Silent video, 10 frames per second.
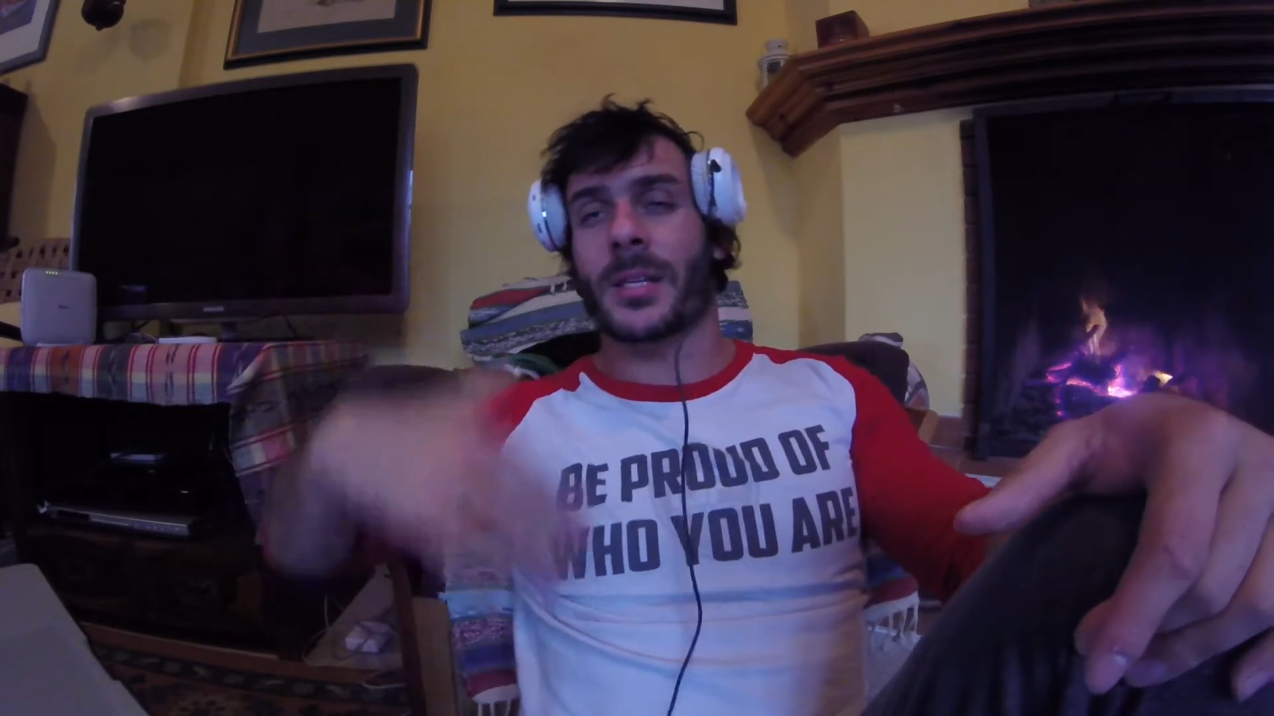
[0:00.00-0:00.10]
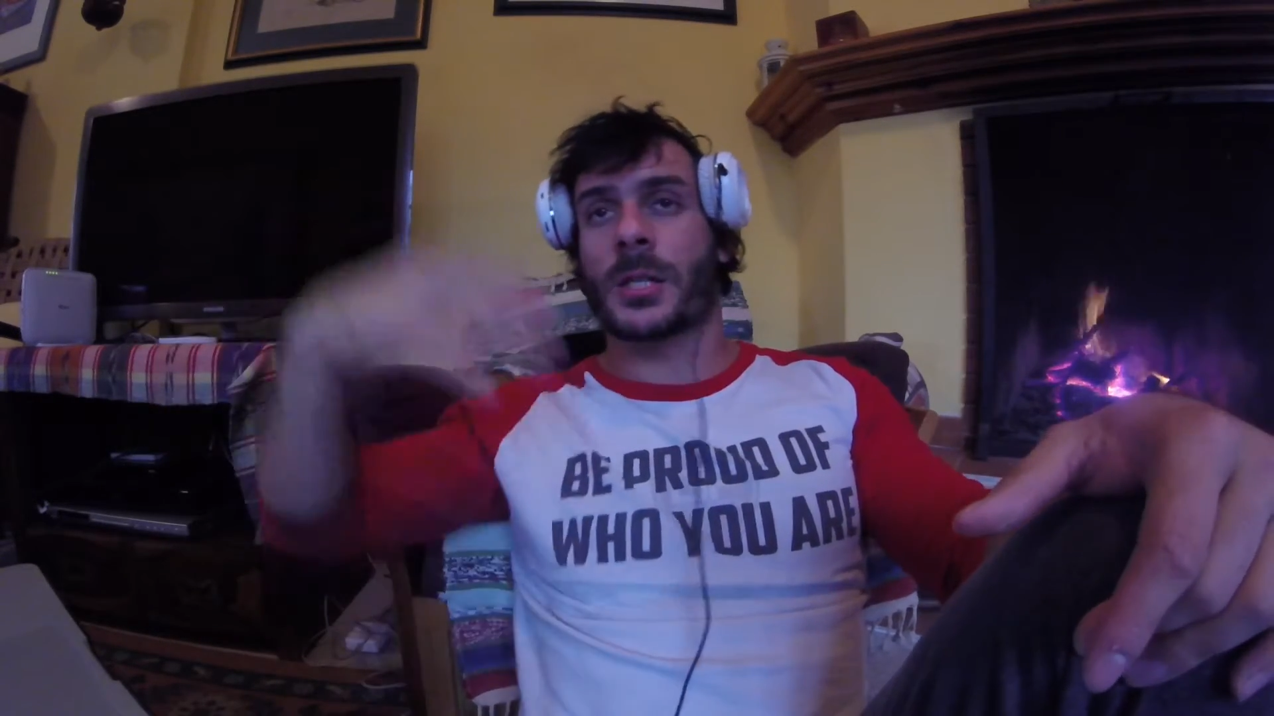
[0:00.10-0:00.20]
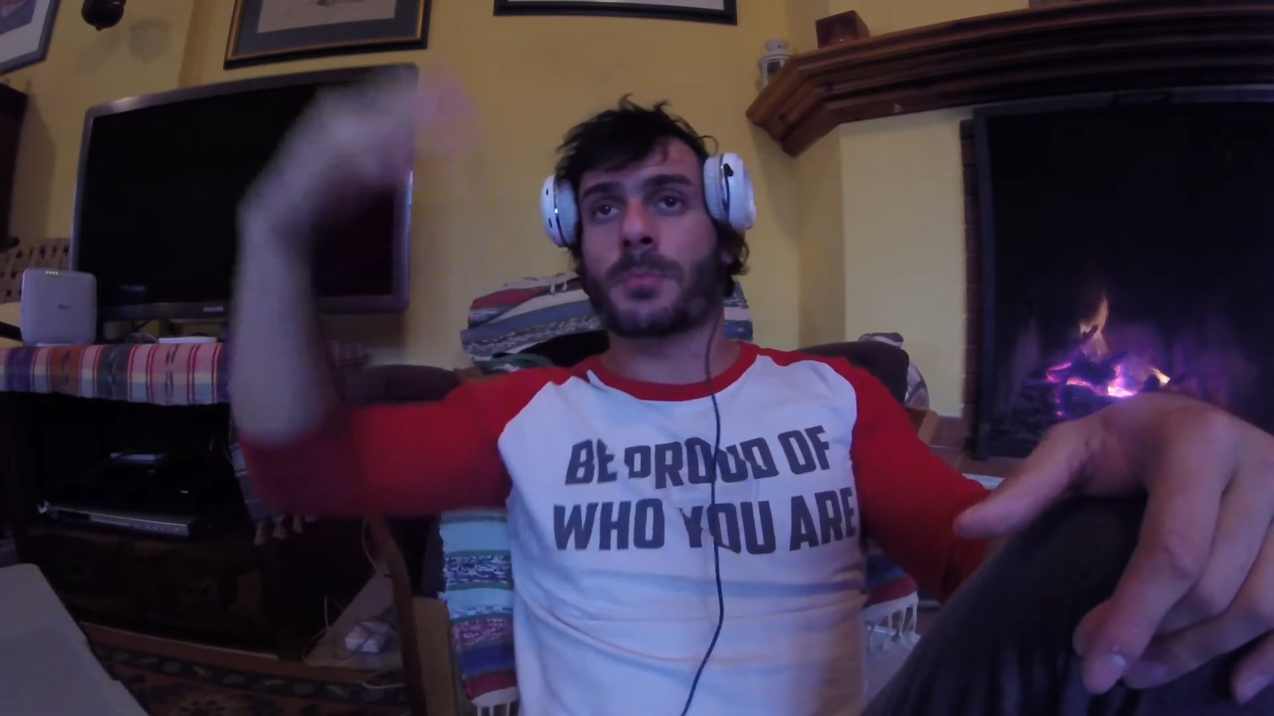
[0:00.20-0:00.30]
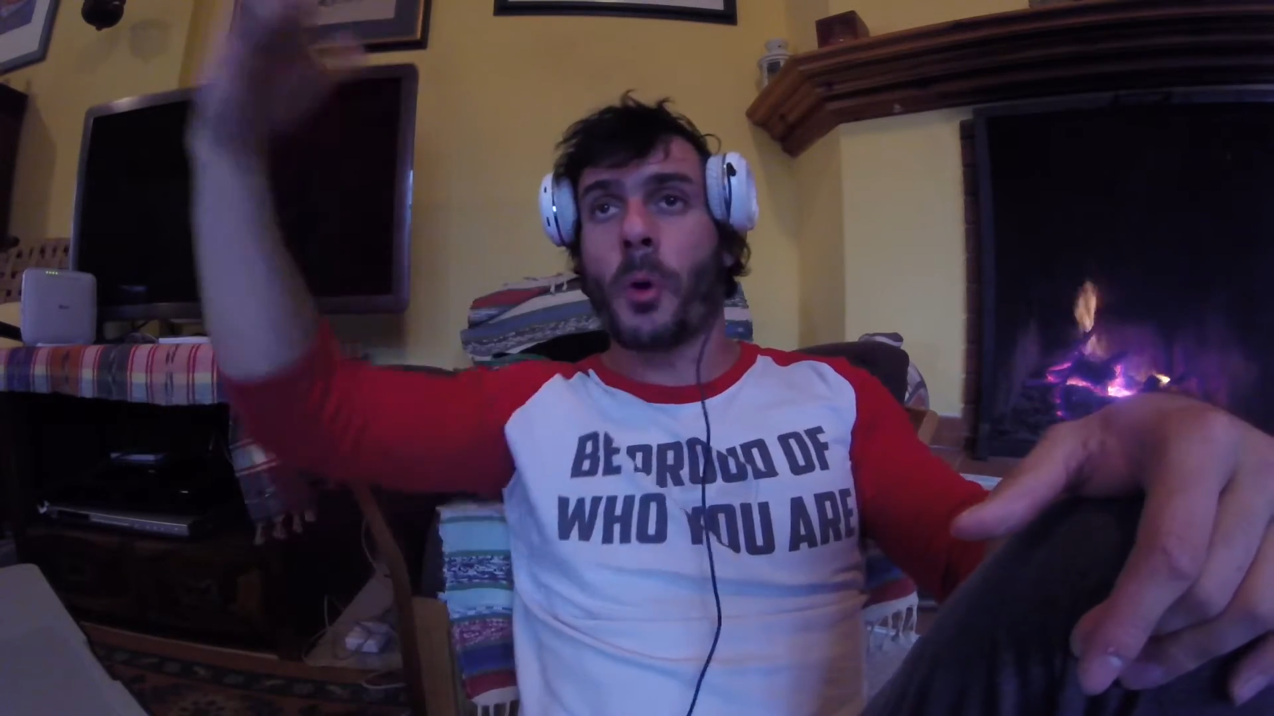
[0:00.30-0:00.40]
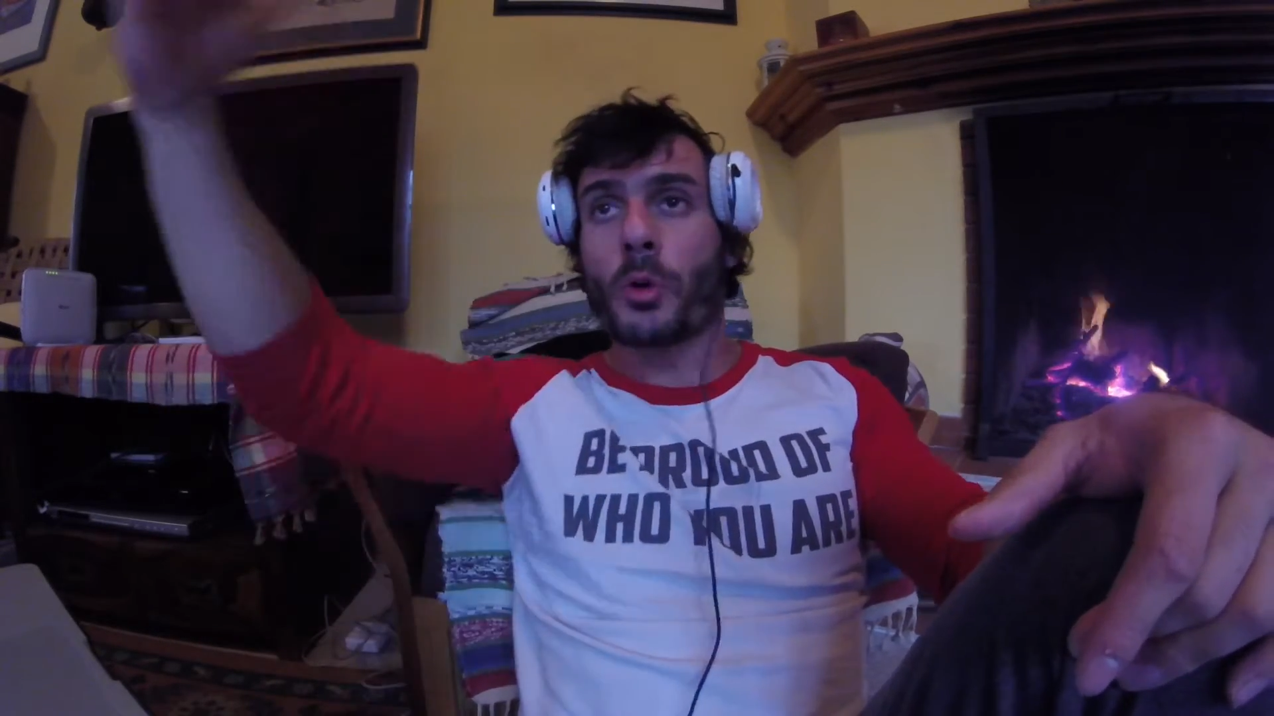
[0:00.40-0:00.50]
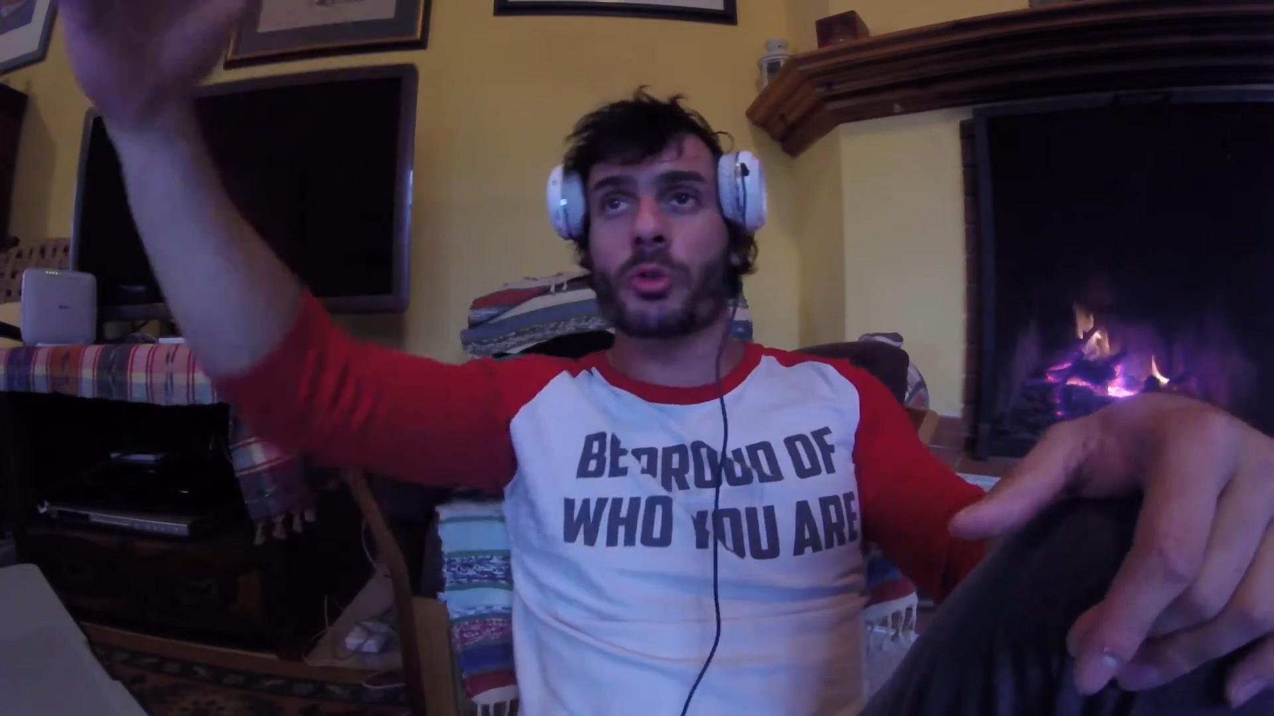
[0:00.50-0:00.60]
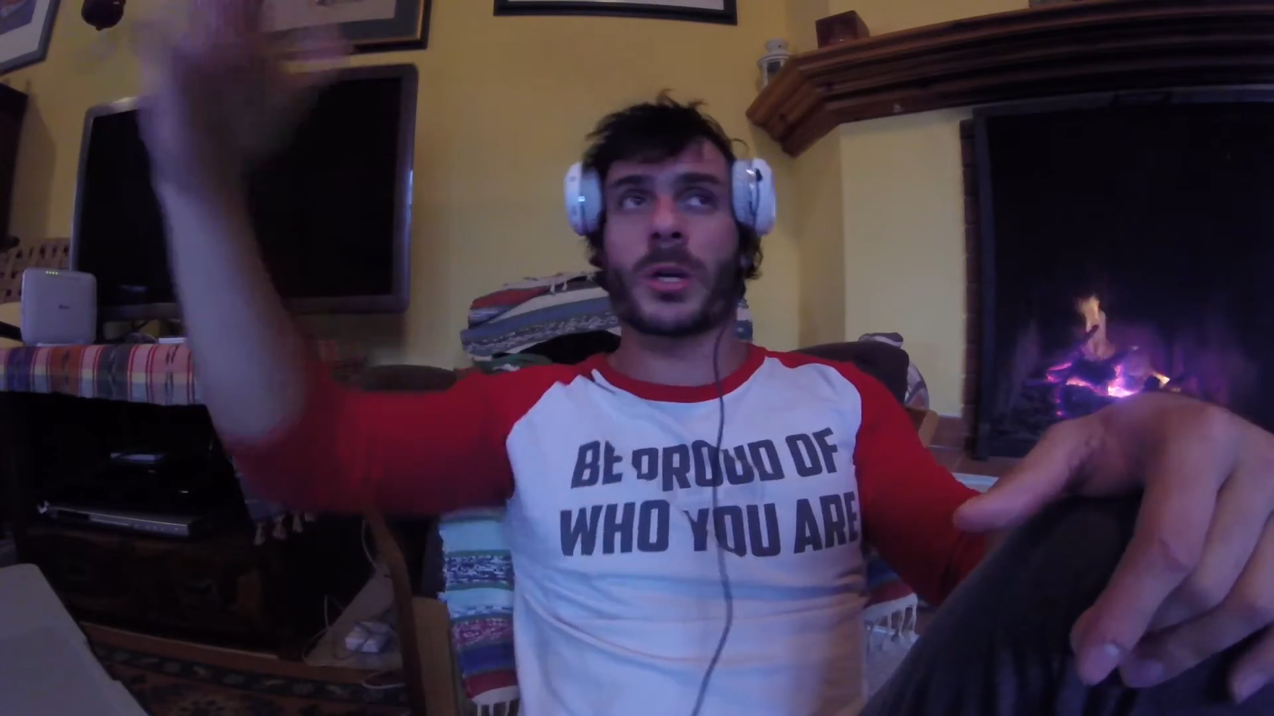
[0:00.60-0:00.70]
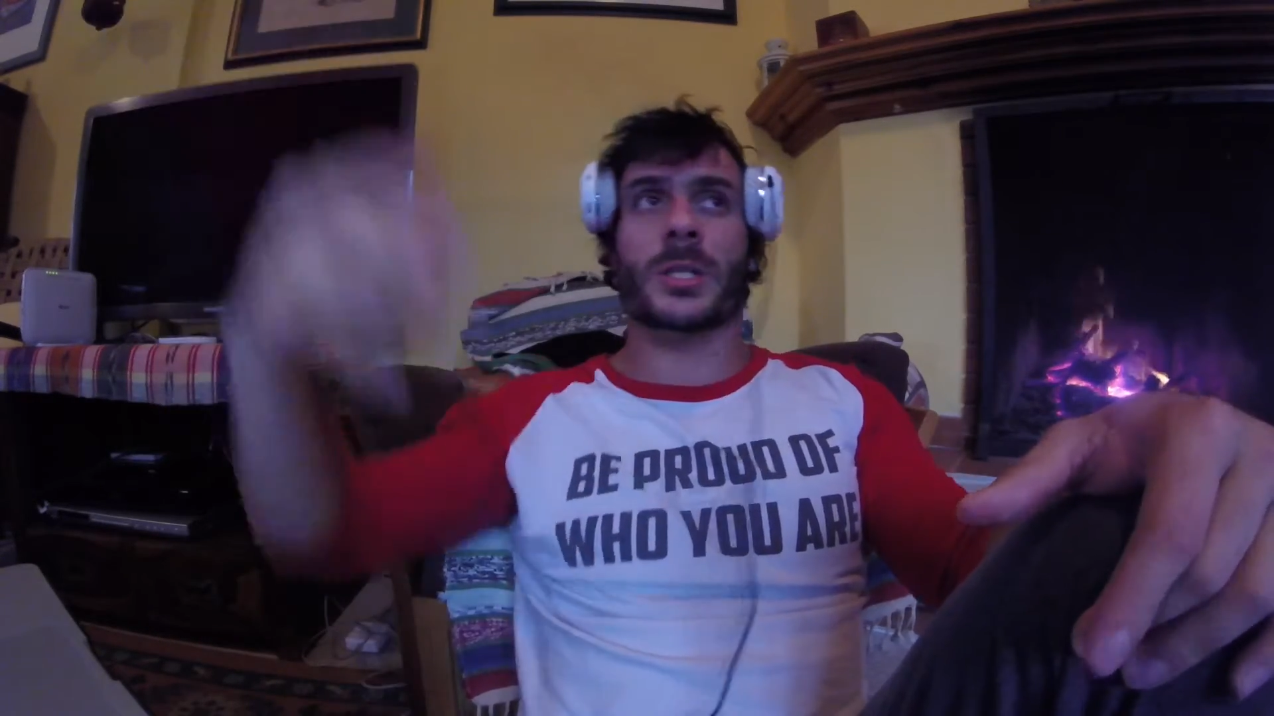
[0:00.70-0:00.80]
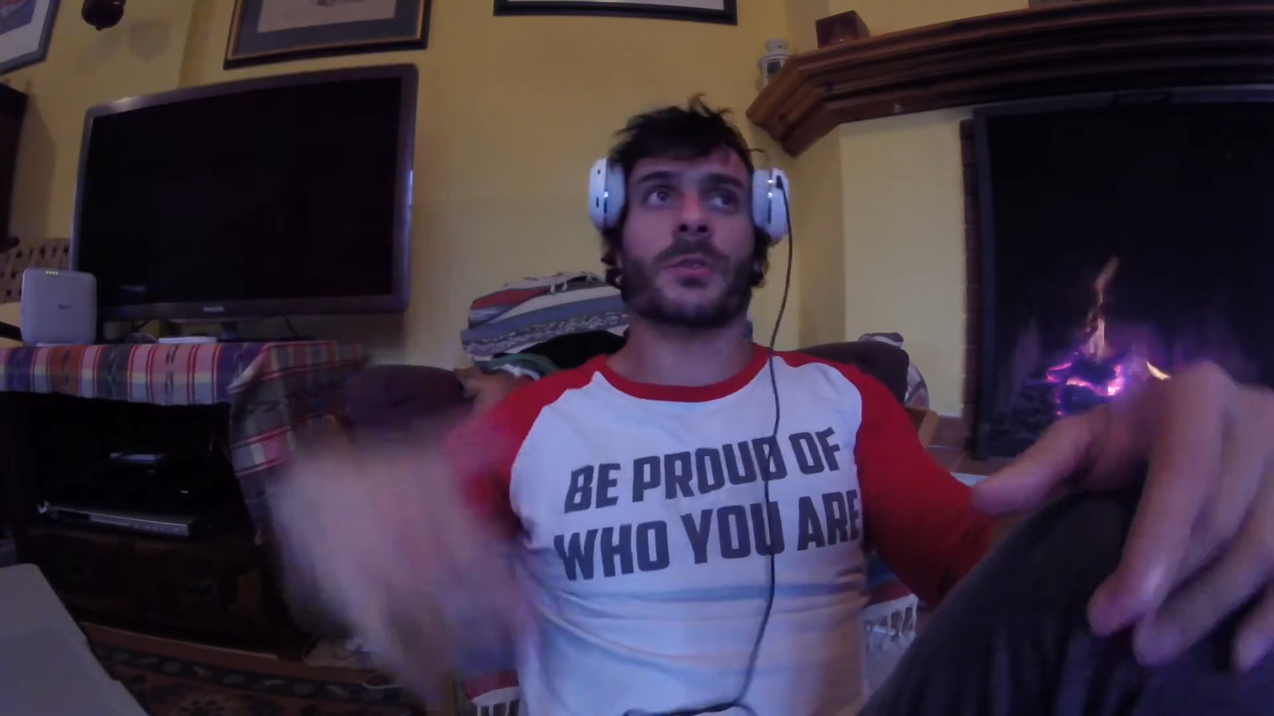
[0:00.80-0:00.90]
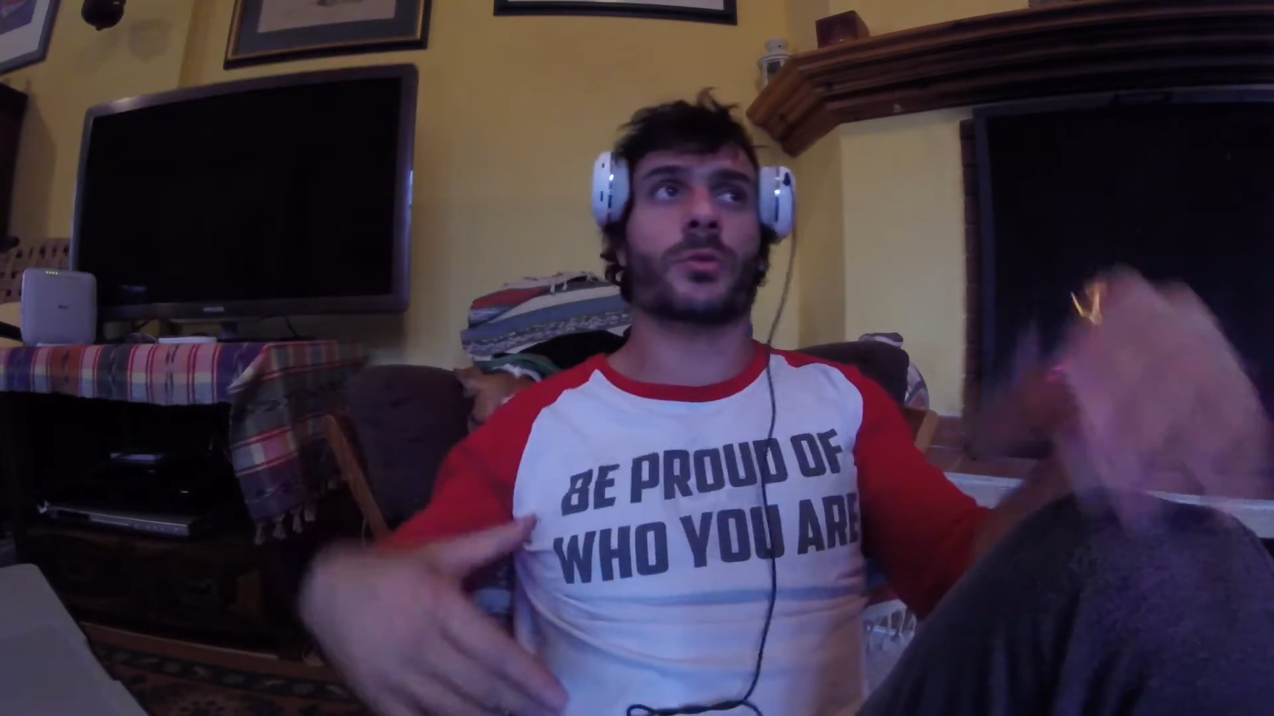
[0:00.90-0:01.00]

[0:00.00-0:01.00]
expose yourself